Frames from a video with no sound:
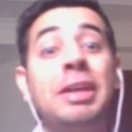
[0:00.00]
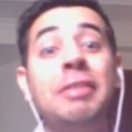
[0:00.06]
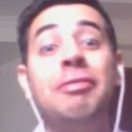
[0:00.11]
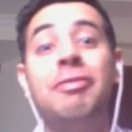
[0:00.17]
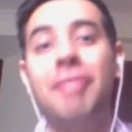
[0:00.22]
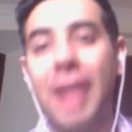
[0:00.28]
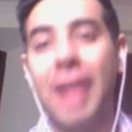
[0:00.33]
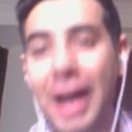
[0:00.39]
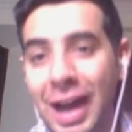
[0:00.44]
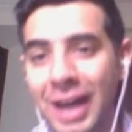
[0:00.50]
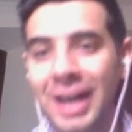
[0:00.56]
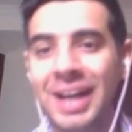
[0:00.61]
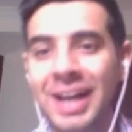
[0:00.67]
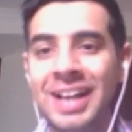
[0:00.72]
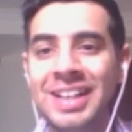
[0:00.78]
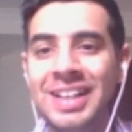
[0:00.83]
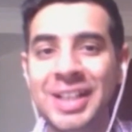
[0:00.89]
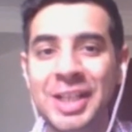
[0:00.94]

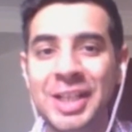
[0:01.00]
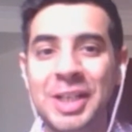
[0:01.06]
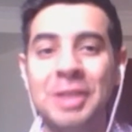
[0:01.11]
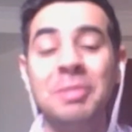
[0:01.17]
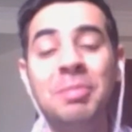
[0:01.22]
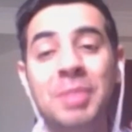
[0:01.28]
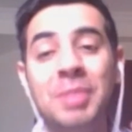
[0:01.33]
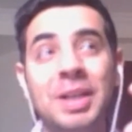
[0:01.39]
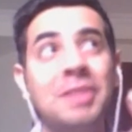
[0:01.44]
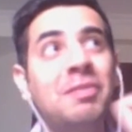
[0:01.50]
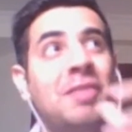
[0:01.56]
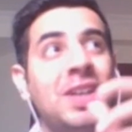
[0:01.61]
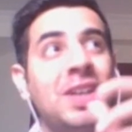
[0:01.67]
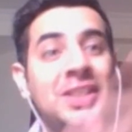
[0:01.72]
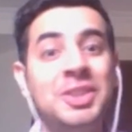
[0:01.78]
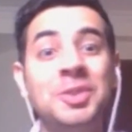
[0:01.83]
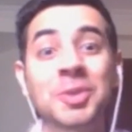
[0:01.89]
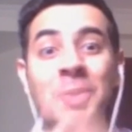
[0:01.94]
far. But
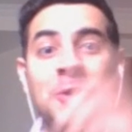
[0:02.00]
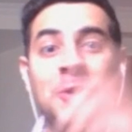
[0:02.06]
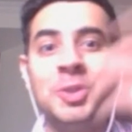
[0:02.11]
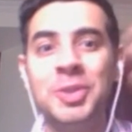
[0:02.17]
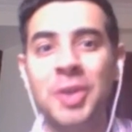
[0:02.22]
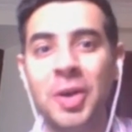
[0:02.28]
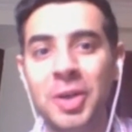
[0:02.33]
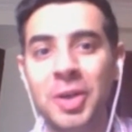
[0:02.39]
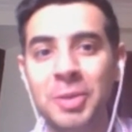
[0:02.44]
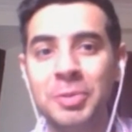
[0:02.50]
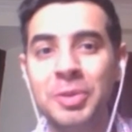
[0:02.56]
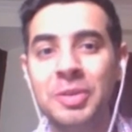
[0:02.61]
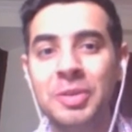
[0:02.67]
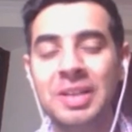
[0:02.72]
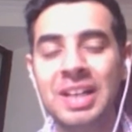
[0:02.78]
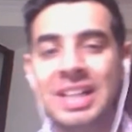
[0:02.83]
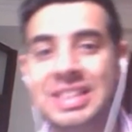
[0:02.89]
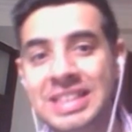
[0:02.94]
once you go to Europe, you
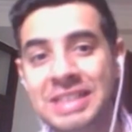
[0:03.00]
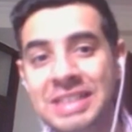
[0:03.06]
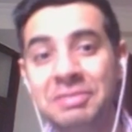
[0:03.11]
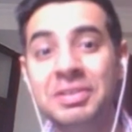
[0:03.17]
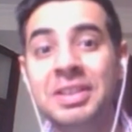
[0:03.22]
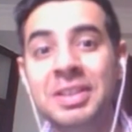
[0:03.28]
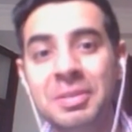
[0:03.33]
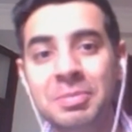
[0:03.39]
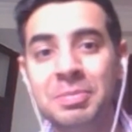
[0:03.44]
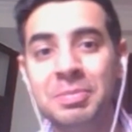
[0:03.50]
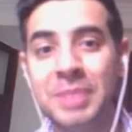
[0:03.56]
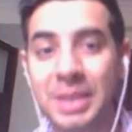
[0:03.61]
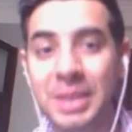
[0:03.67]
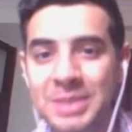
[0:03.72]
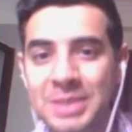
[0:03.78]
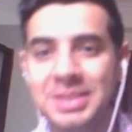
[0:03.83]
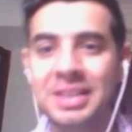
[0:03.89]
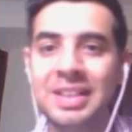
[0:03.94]
realize even the
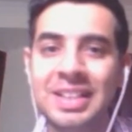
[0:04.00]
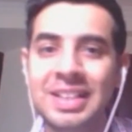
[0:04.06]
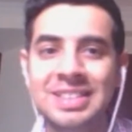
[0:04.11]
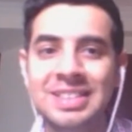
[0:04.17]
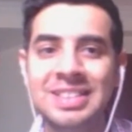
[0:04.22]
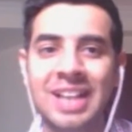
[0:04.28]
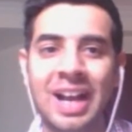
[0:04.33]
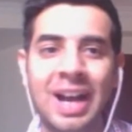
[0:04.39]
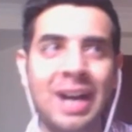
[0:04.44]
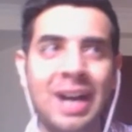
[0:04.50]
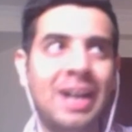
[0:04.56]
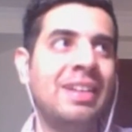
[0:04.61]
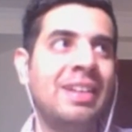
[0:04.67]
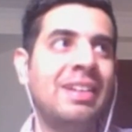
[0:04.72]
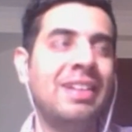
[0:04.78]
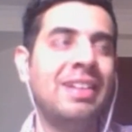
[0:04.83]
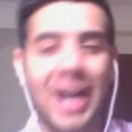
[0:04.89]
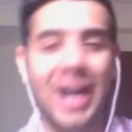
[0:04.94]
bigger cities
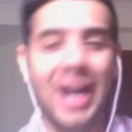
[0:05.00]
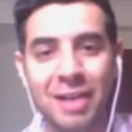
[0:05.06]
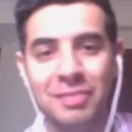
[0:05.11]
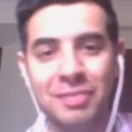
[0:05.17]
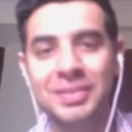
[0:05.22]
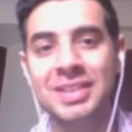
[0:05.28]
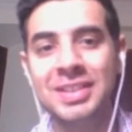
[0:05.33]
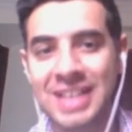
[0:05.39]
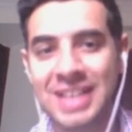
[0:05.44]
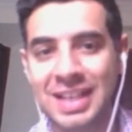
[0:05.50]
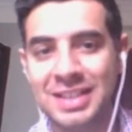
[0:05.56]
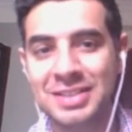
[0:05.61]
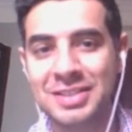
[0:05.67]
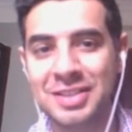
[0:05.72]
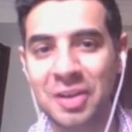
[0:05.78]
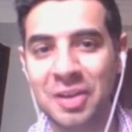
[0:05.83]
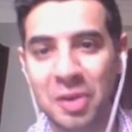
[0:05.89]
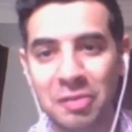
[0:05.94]
are half the
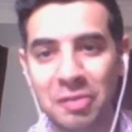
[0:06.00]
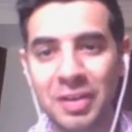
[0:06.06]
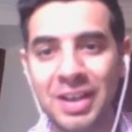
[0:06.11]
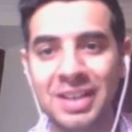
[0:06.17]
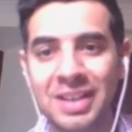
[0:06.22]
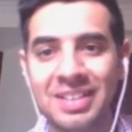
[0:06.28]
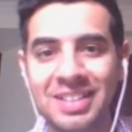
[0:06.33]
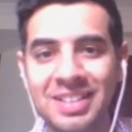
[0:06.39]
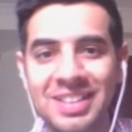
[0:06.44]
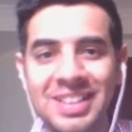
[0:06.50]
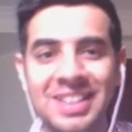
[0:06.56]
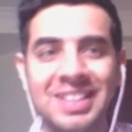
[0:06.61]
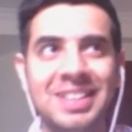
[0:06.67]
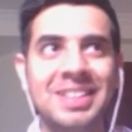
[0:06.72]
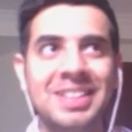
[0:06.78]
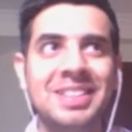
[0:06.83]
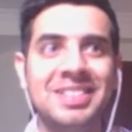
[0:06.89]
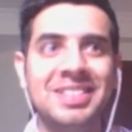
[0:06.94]
size of our
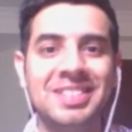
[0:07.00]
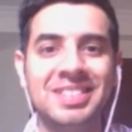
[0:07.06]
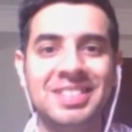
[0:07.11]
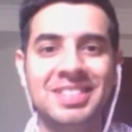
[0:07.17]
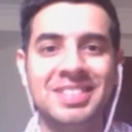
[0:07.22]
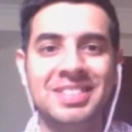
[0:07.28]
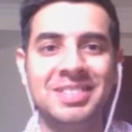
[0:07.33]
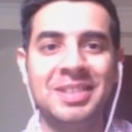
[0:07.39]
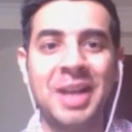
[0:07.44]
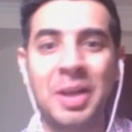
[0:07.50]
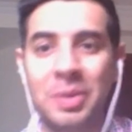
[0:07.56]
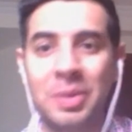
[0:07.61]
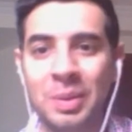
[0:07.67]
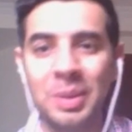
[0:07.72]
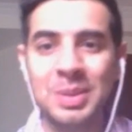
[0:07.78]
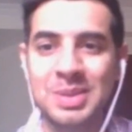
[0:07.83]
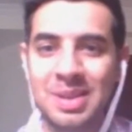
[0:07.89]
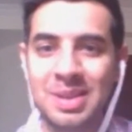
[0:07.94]

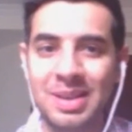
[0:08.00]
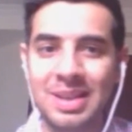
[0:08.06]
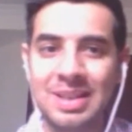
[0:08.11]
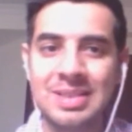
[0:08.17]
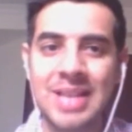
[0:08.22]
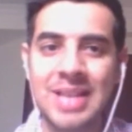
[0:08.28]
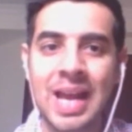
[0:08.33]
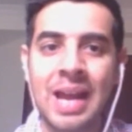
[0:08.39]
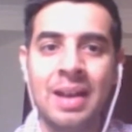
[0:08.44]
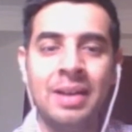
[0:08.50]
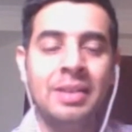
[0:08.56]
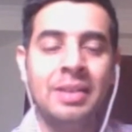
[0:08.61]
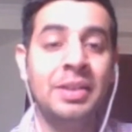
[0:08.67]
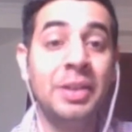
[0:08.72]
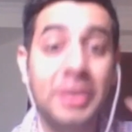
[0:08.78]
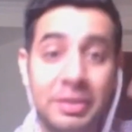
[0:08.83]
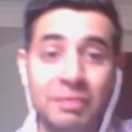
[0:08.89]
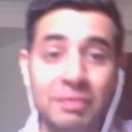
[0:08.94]
regular cities.
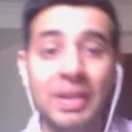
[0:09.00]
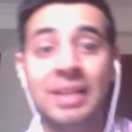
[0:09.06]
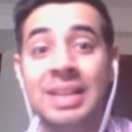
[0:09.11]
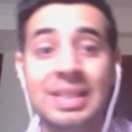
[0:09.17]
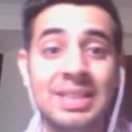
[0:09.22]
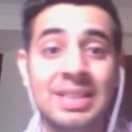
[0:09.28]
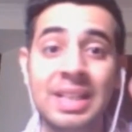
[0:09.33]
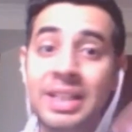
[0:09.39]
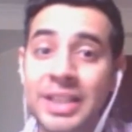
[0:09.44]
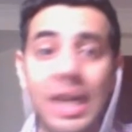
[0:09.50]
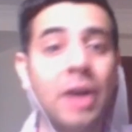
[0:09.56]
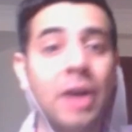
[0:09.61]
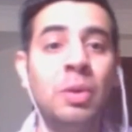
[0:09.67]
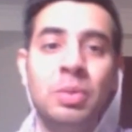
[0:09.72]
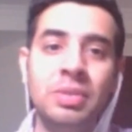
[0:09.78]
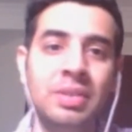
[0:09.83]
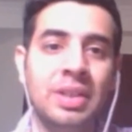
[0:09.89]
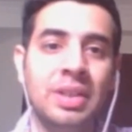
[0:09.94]
And when they say
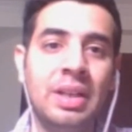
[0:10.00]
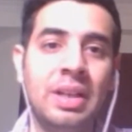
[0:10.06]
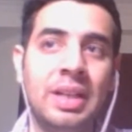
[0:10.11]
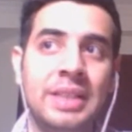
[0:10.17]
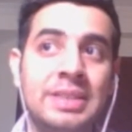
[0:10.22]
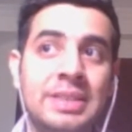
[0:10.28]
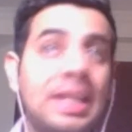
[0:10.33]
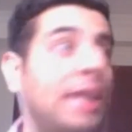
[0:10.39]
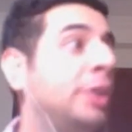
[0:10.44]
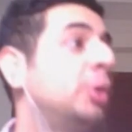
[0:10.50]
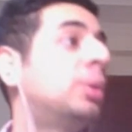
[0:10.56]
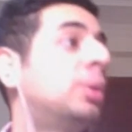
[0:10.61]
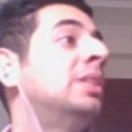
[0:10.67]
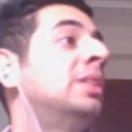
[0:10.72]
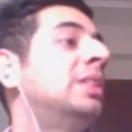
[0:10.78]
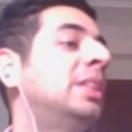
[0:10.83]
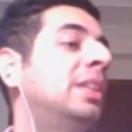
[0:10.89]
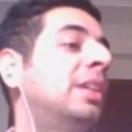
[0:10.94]
town, it's like you
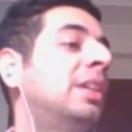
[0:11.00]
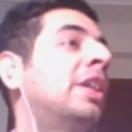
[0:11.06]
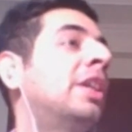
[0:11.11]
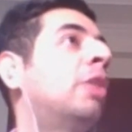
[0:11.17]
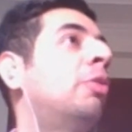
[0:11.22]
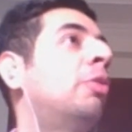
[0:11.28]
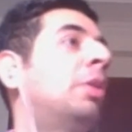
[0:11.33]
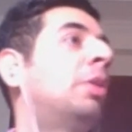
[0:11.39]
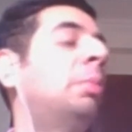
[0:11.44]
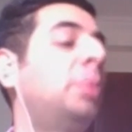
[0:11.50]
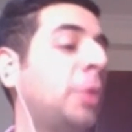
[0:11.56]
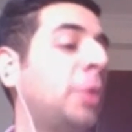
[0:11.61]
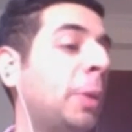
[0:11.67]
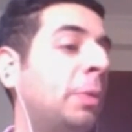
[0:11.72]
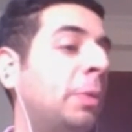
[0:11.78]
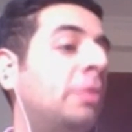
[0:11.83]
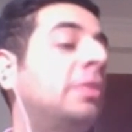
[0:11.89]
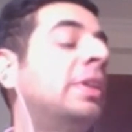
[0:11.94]
can see a town from
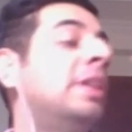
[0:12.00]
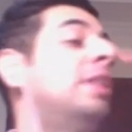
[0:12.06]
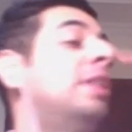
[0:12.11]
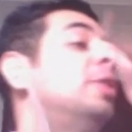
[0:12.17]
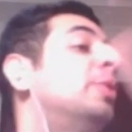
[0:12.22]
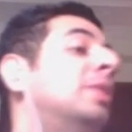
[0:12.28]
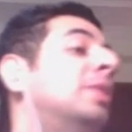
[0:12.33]
top of a hill. You can